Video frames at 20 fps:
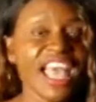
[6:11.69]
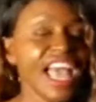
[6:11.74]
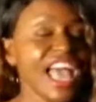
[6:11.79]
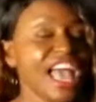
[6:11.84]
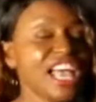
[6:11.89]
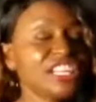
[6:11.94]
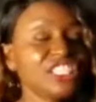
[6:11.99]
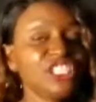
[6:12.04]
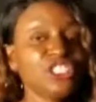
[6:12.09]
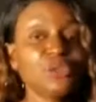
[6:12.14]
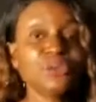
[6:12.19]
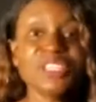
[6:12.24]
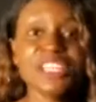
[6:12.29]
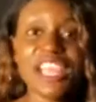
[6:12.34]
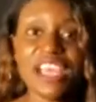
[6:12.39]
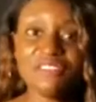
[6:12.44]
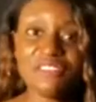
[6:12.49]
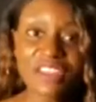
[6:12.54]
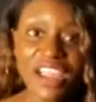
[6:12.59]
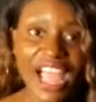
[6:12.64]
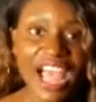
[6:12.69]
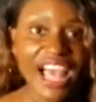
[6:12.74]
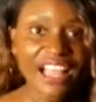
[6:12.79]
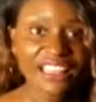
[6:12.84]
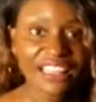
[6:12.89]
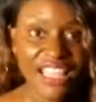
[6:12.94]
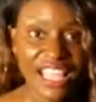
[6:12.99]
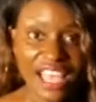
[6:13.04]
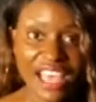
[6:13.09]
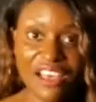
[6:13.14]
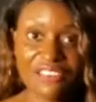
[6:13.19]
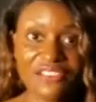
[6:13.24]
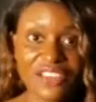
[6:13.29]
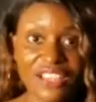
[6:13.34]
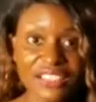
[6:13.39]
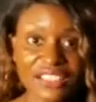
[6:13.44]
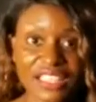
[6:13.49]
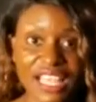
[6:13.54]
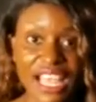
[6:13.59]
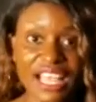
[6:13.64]
and you never had the
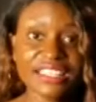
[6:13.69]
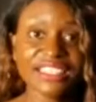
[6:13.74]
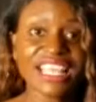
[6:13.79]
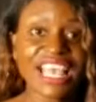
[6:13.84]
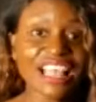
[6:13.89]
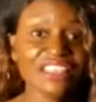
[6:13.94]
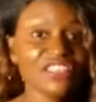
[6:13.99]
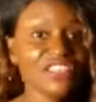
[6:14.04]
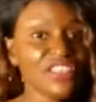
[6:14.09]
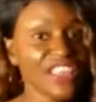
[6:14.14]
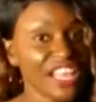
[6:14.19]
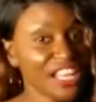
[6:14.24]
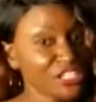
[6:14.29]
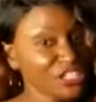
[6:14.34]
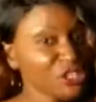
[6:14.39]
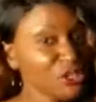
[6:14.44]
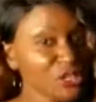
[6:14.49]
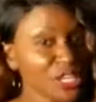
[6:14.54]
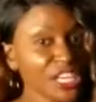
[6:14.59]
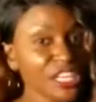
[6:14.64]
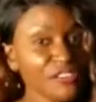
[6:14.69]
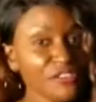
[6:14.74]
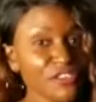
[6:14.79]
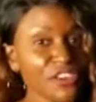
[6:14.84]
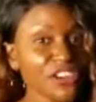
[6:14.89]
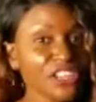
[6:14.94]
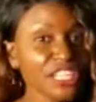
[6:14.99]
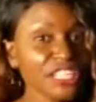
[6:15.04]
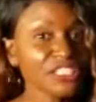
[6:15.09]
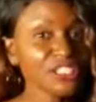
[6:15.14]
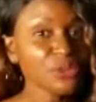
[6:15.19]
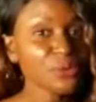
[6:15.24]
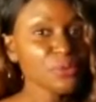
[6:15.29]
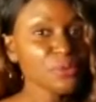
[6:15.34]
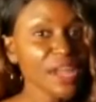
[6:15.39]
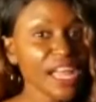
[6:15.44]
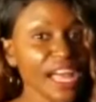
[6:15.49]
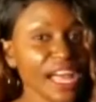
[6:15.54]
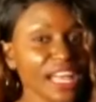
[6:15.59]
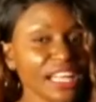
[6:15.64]
FSS and then you converted to
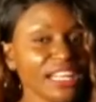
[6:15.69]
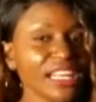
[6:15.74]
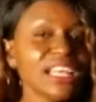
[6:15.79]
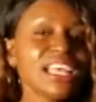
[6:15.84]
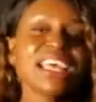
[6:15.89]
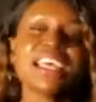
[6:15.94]
RAD,